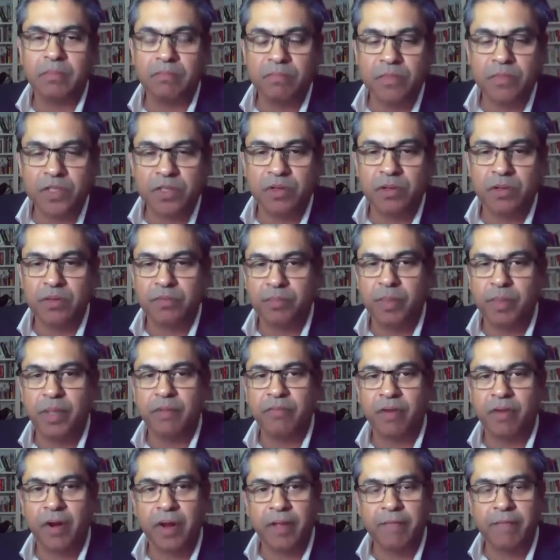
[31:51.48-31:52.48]
sort of being
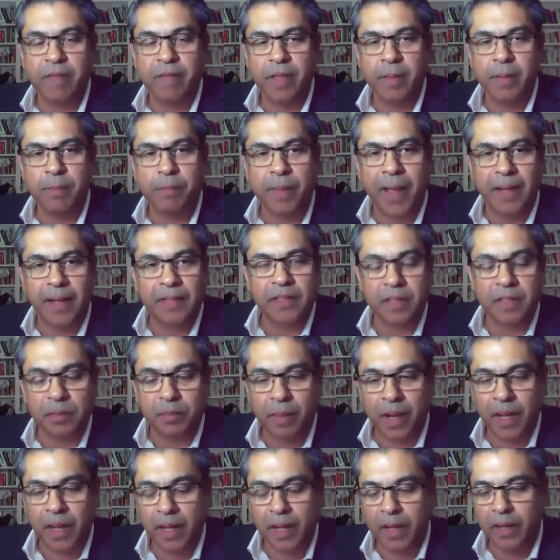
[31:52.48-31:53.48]
very impacted
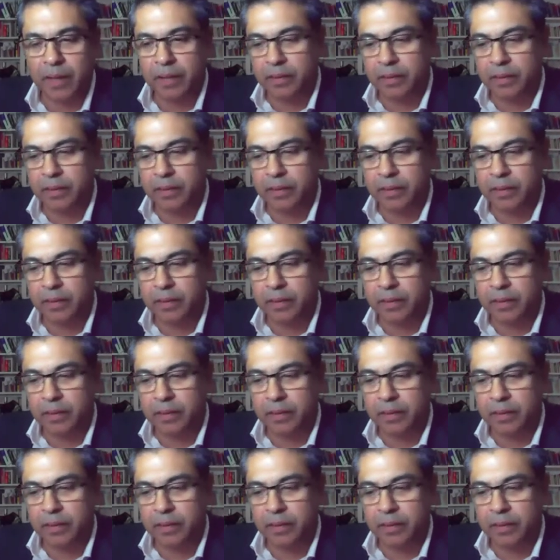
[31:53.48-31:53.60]
by it,